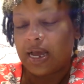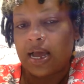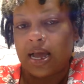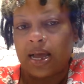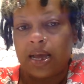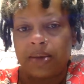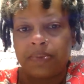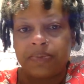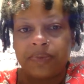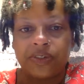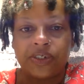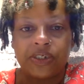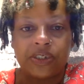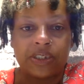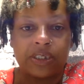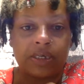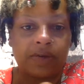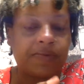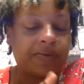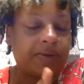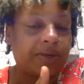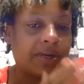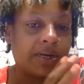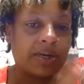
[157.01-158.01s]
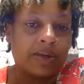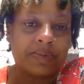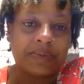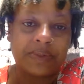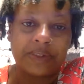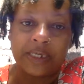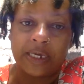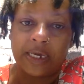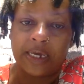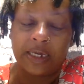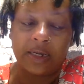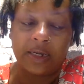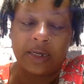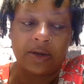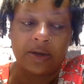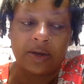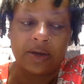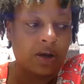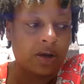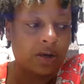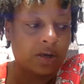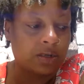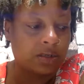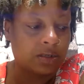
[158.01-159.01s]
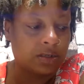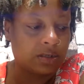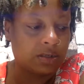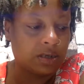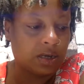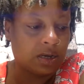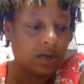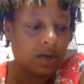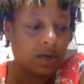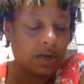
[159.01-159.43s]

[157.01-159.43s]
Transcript: I'm just giving an update on